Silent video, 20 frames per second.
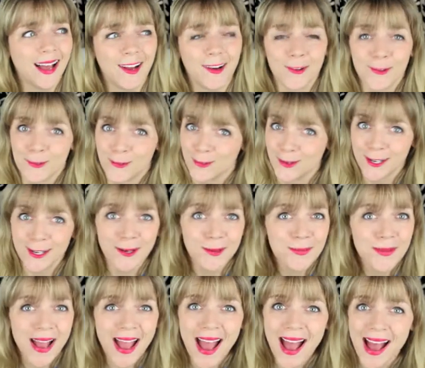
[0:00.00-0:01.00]
real
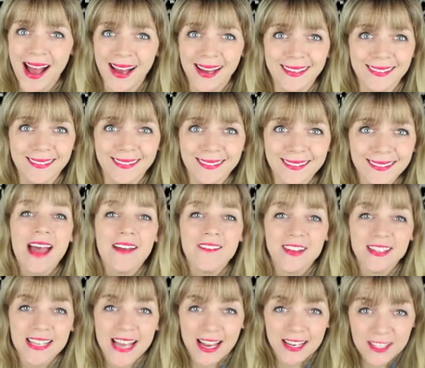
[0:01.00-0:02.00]
bad. I have
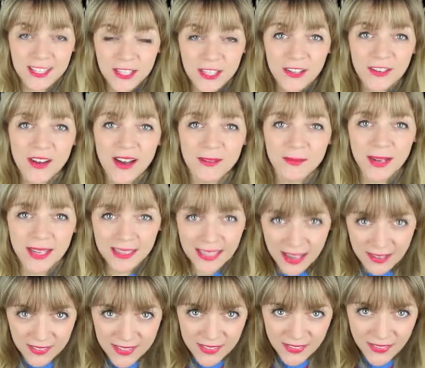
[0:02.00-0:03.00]
a tattoo on my left